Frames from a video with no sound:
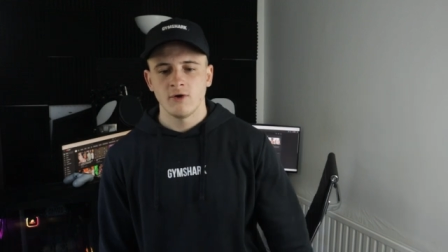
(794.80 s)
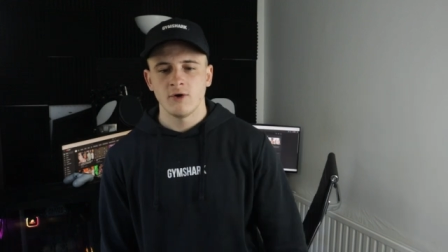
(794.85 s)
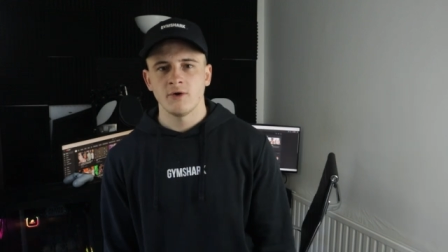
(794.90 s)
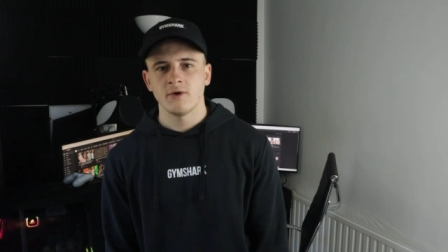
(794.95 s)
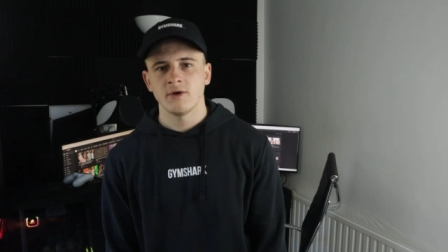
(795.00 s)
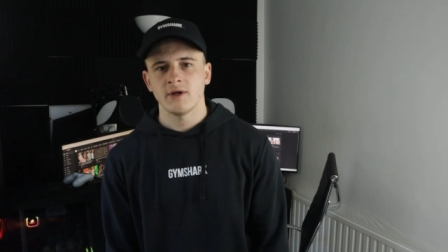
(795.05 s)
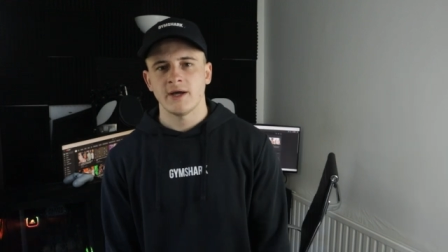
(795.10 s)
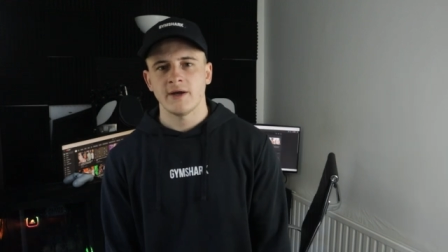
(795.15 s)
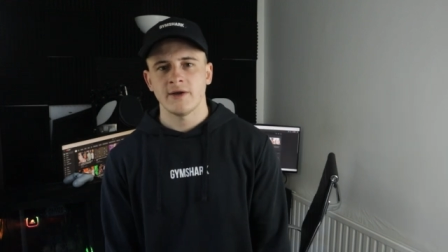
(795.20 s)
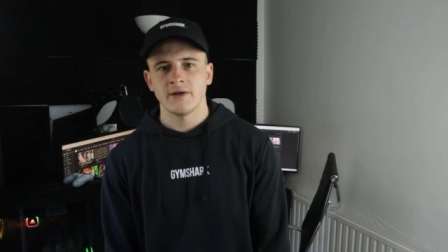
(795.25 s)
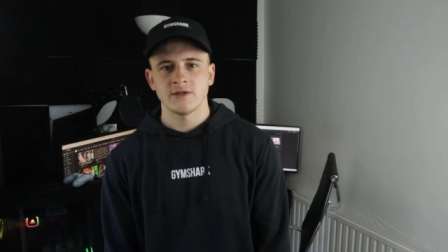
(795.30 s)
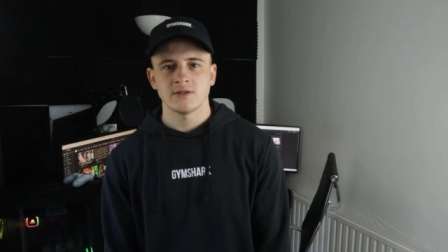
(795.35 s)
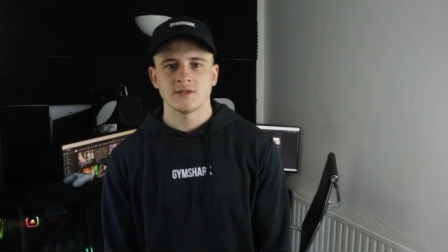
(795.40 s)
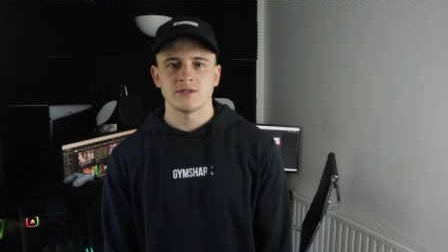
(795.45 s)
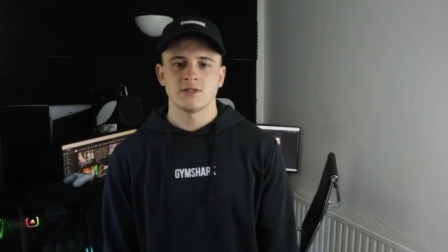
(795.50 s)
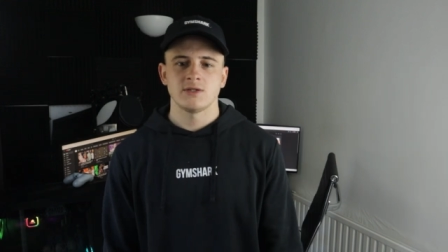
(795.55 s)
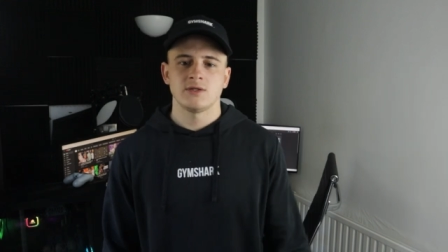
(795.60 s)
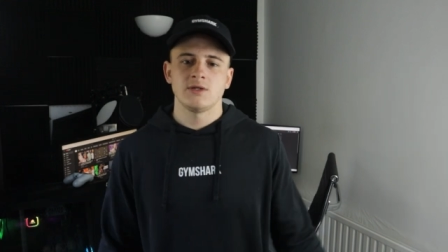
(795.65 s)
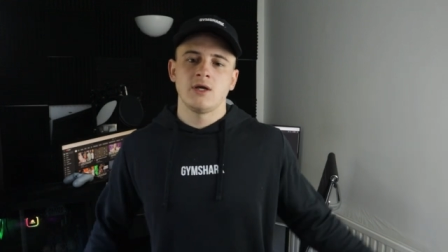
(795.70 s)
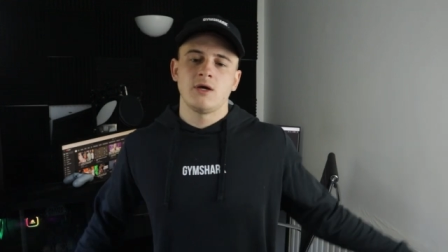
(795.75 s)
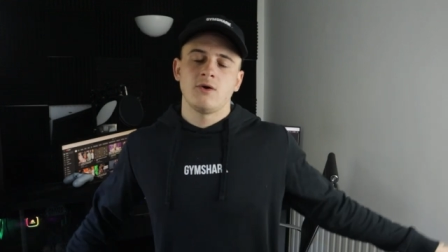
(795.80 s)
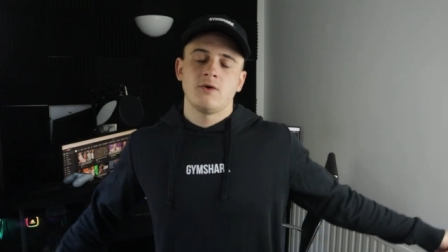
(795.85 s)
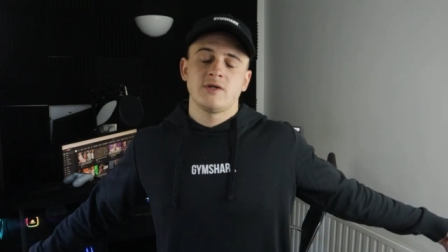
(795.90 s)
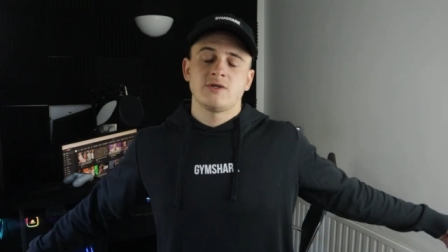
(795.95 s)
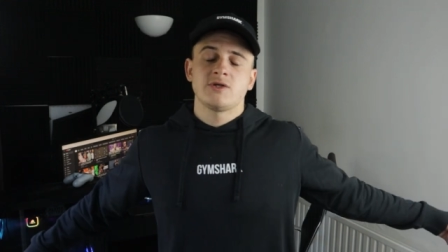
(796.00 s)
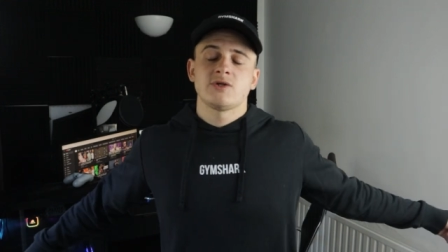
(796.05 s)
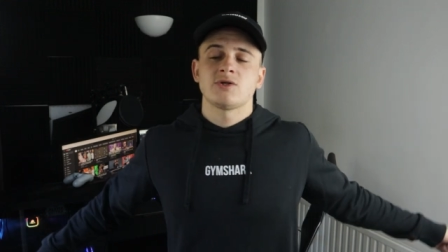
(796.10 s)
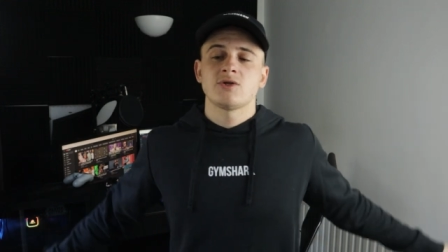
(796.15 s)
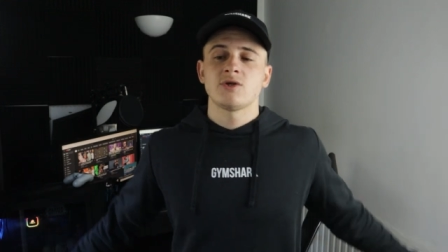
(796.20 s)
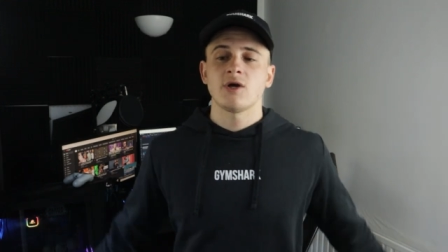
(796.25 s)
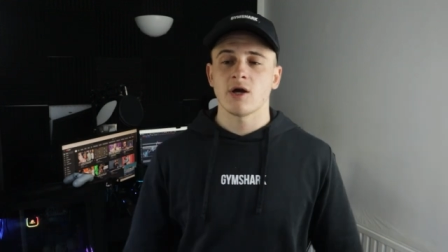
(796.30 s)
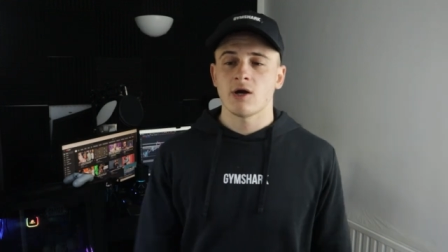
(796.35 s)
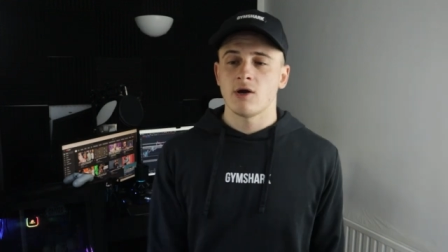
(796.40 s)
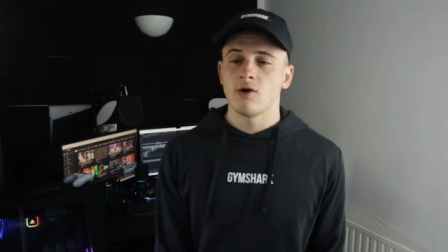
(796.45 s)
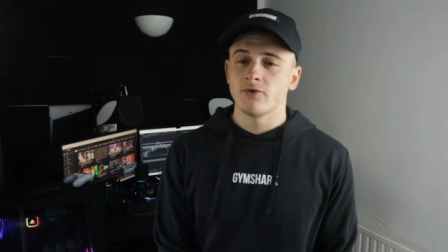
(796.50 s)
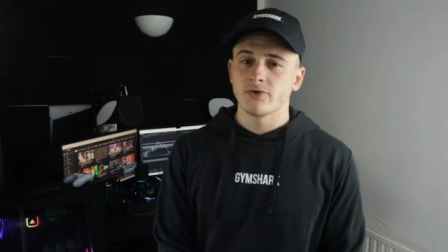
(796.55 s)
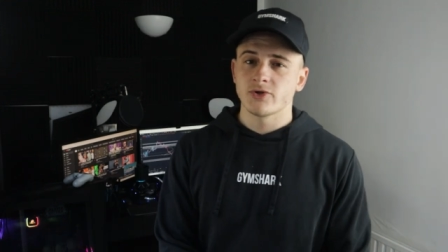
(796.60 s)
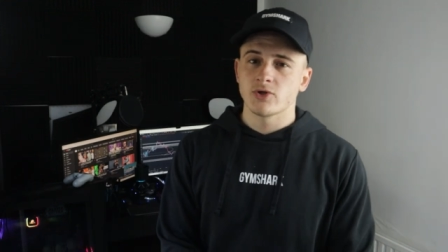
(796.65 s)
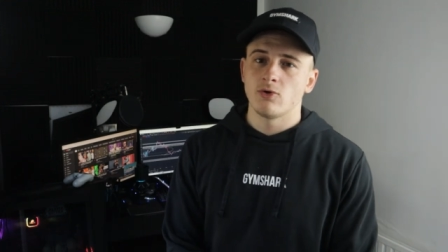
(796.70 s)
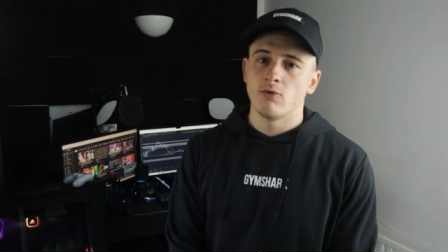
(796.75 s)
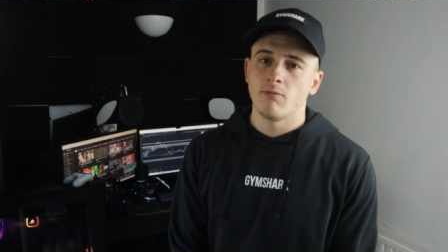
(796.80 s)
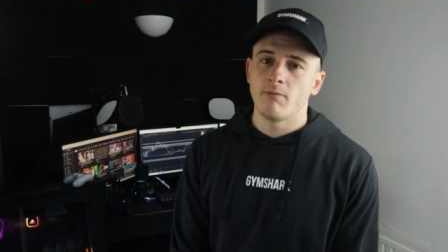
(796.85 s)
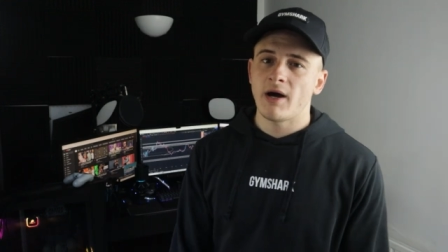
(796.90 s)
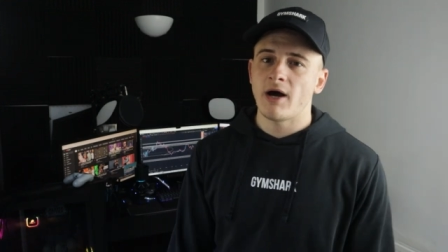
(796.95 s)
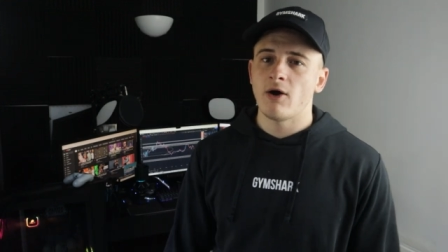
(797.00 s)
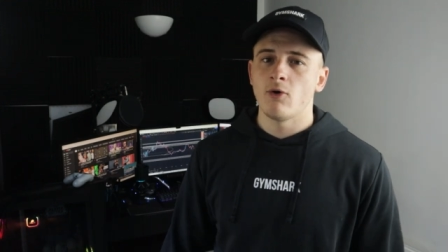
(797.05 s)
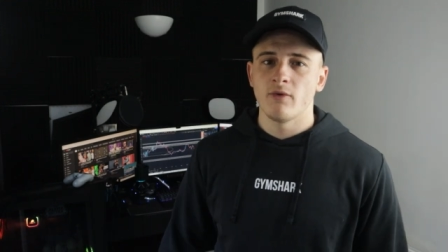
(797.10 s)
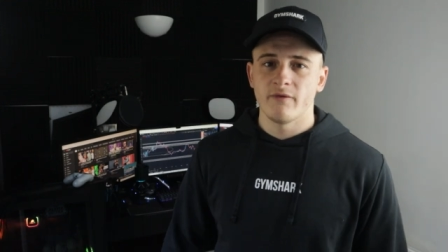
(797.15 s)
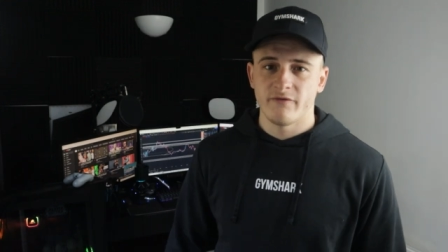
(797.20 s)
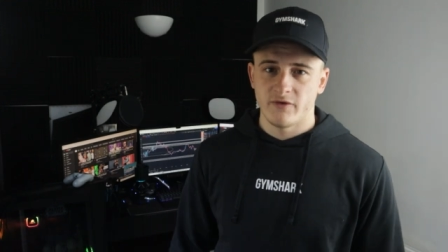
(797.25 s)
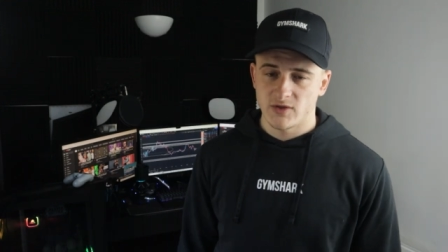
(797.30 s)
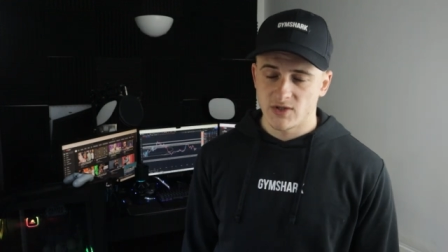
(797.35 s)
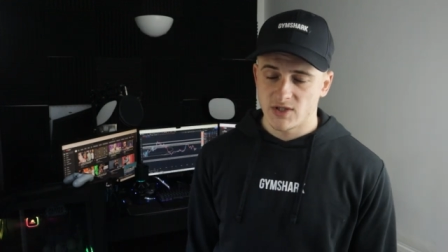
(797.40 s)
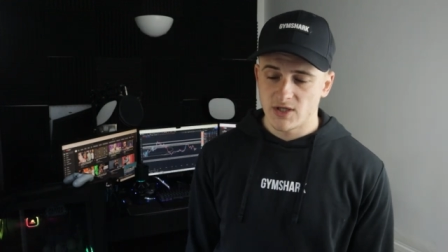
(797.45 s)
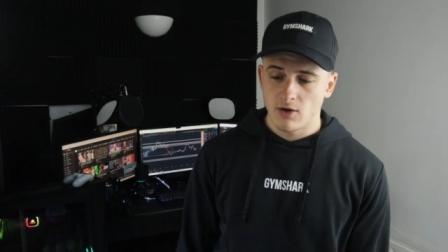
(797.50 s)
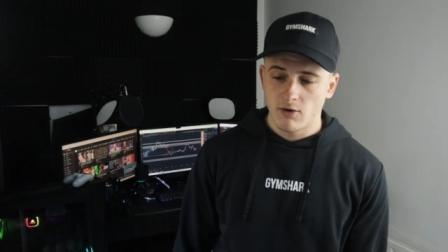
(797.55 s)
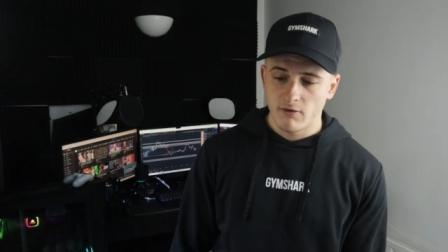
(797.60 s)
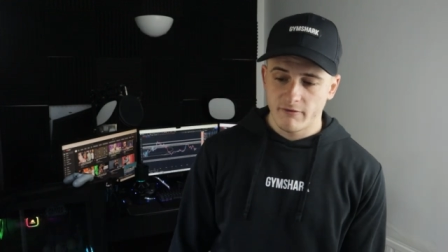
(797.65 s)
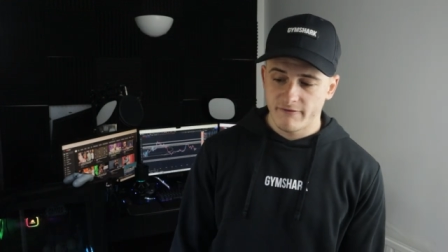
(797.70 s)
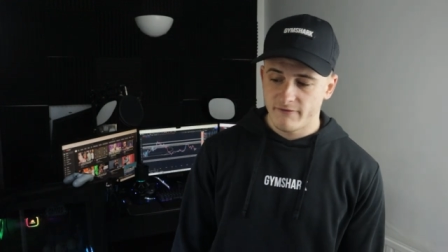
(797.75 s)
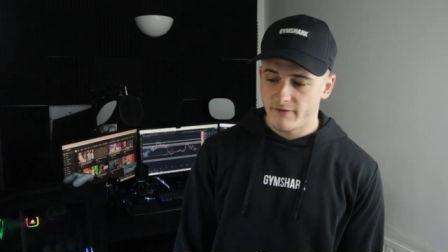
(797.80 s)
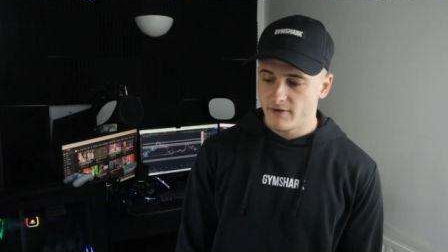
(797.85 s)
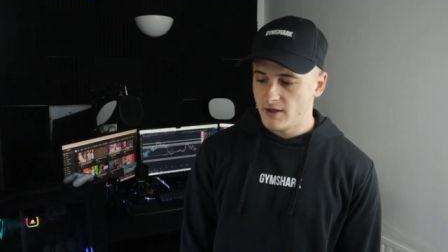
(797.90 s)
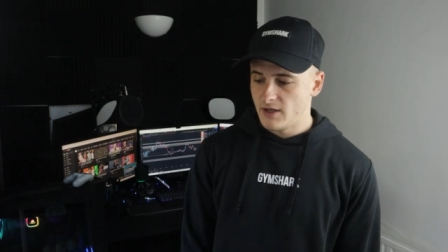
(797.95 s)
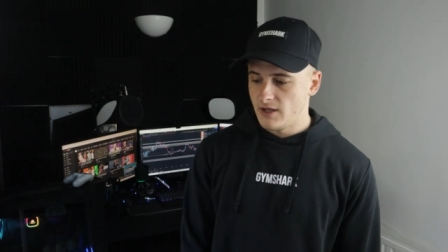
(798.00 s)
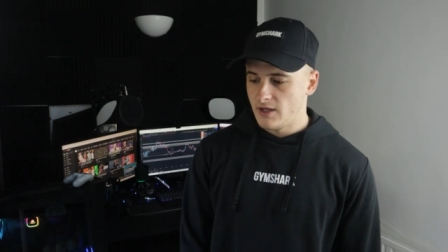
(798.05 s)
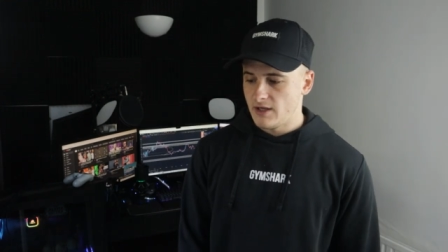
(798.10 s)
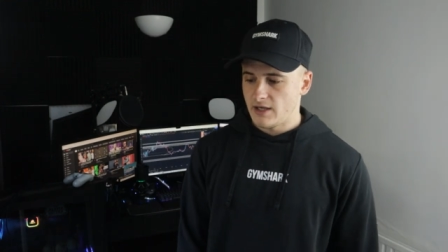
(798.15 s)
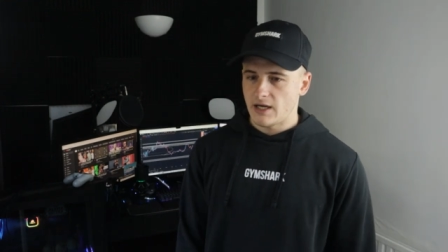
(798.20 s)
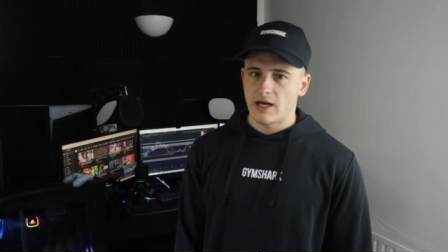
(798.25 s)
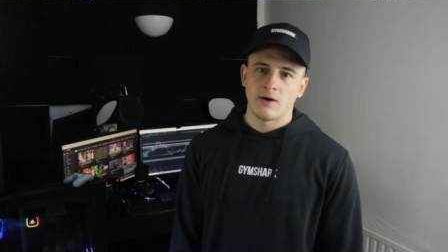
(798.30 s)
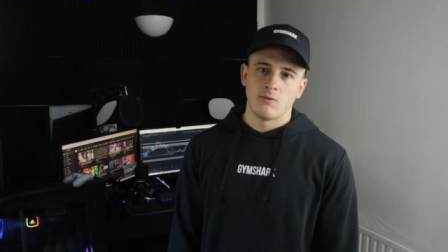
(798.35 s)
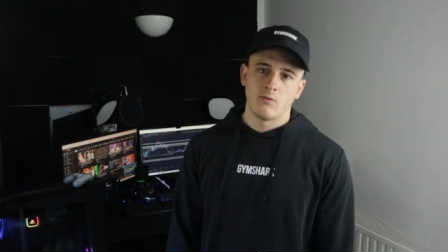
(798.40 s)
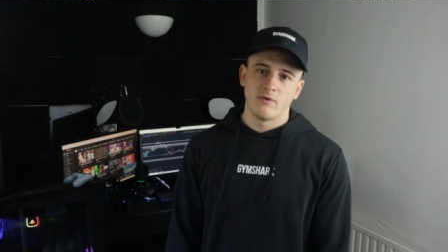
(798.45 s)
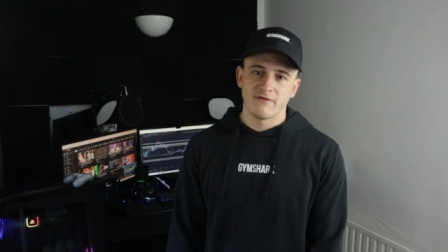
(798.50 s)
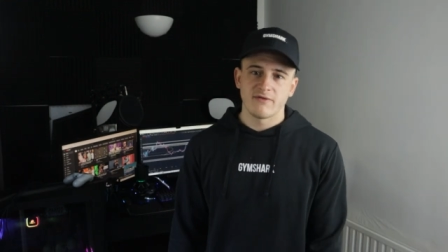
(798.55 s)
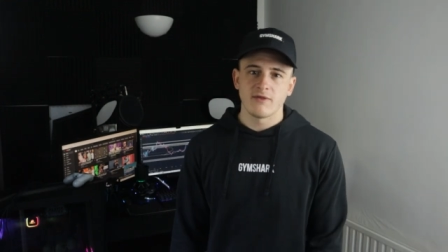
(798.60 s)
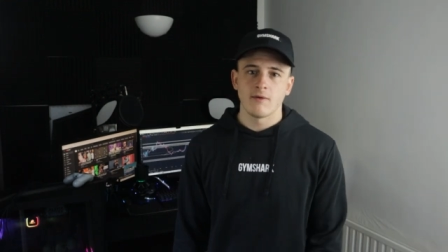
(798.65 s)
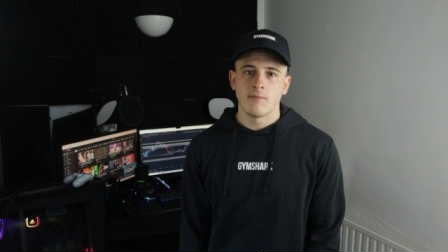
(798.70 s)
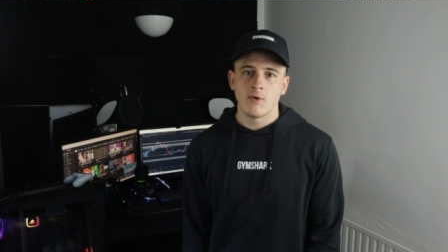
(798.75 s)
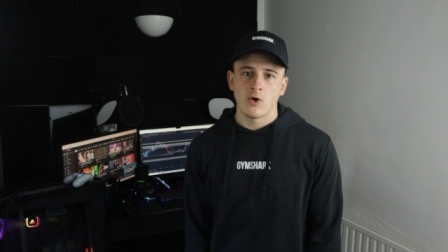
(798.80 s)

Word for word: learned and yeah it's a psychological battle with yourself and with the